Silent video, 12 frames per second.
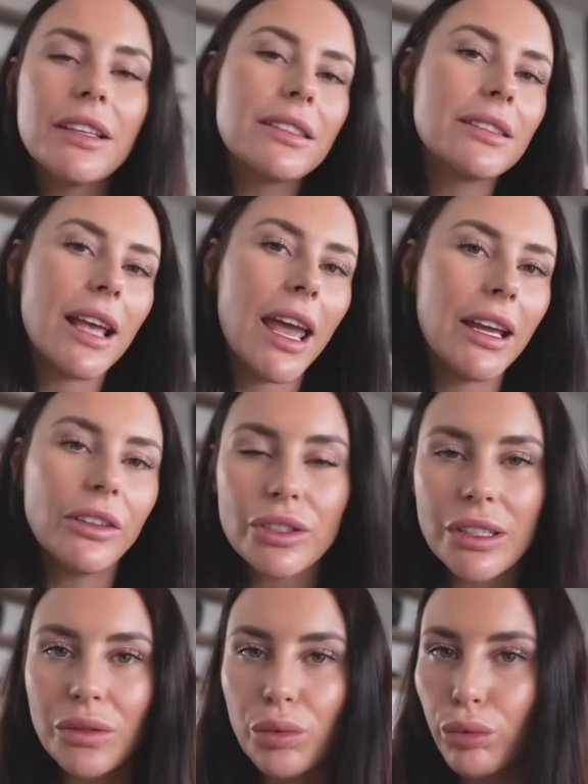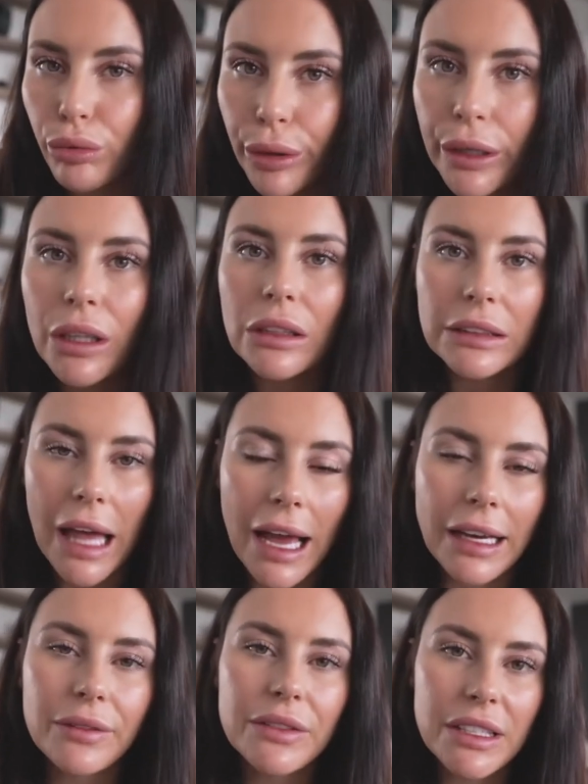This is just a real
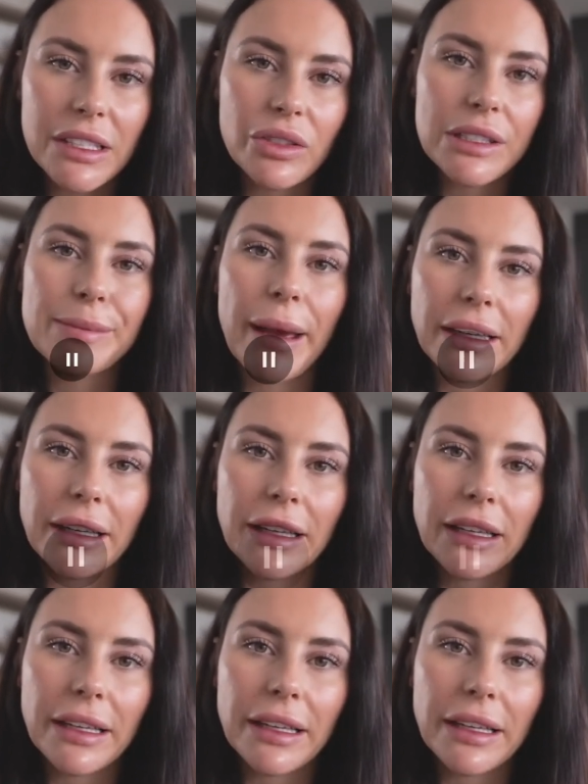lack of disrespect.